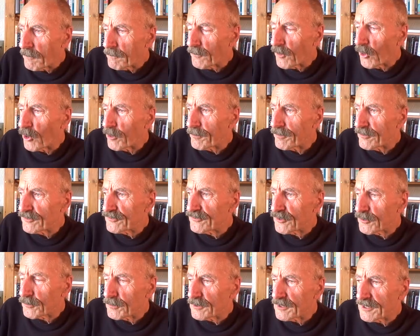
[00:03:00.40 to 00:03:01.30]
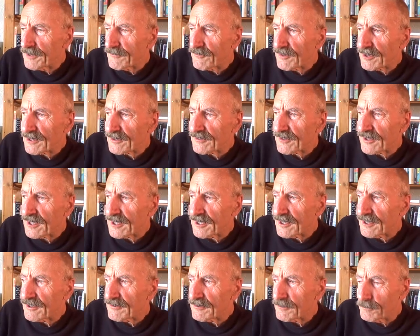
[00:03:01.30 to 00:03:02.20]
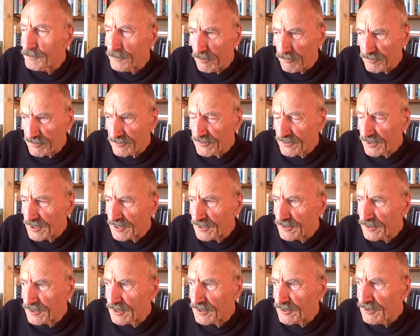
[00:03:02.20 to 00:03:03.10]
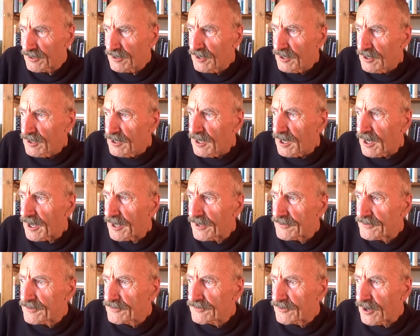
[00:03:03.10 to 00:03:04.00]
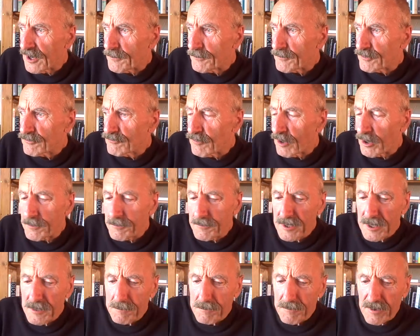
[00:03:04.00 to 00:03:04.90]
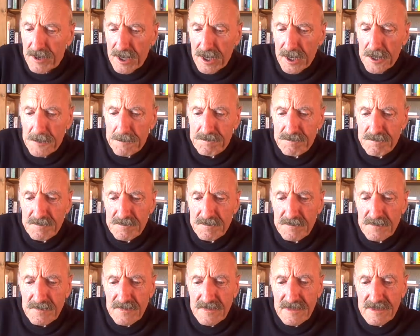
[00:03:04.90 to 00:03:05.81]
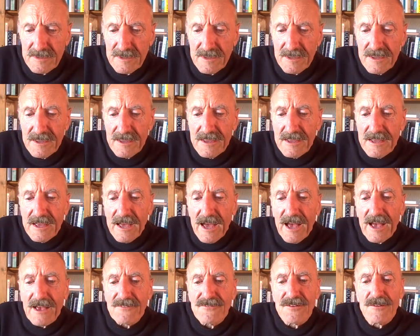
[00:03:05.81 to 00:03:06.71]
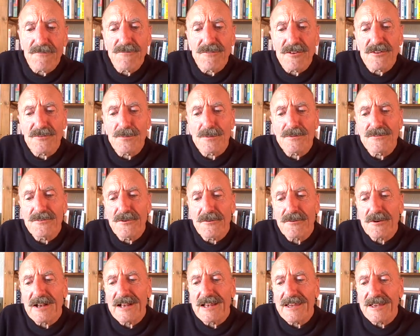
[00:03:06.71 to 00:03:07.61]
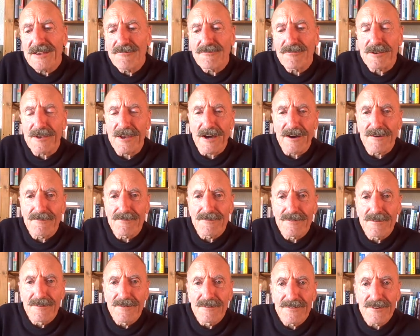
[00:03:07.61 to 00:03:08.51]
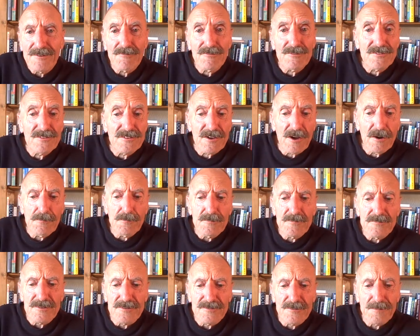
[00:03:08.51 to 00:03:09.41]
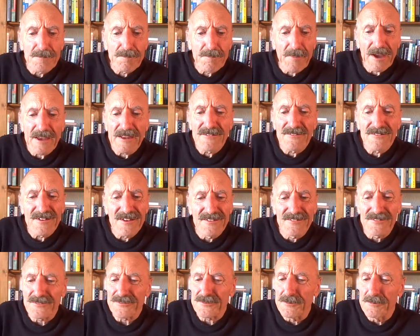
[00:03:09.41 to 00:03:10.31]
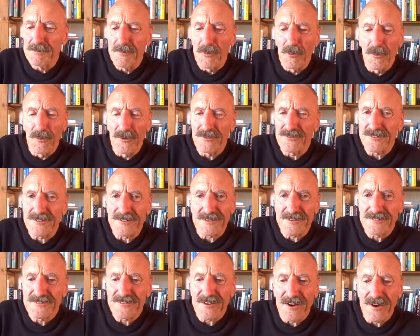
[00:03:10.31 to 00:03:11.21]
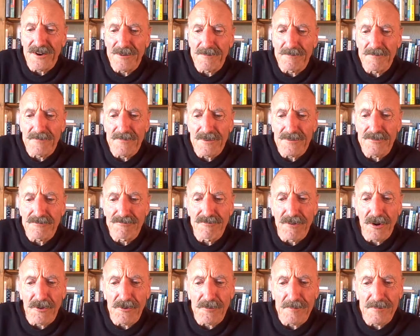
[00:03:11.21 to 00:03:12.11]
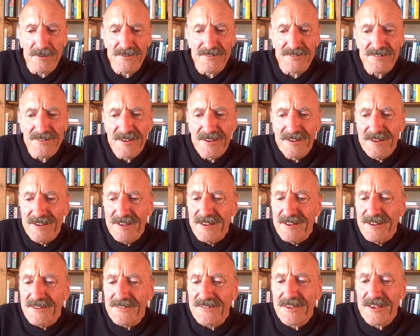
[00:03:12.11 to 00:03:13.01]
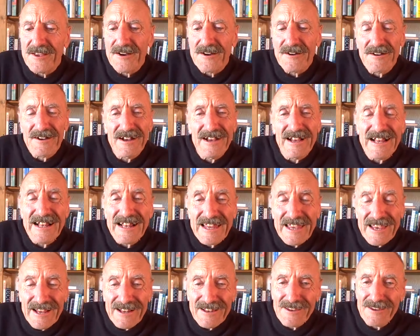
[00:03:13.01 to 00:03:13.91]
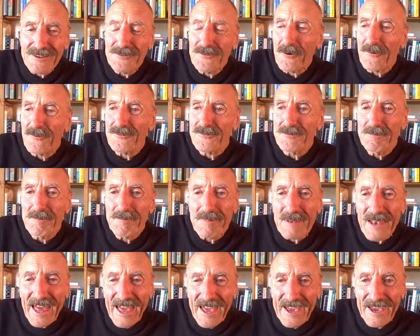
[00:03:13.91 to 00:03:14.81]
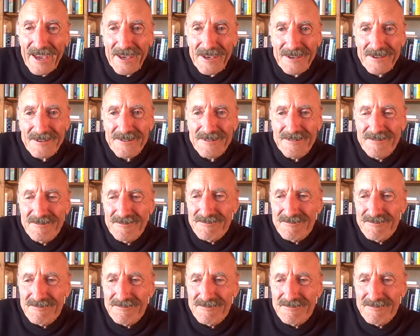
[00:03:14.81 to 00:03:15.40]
Berbers who were living there in Mauritania at the time of the Roman Empire. As if this was not clear enough, there are sculptures and paintings of the Moors at the time of the Romans. They are clearly not black.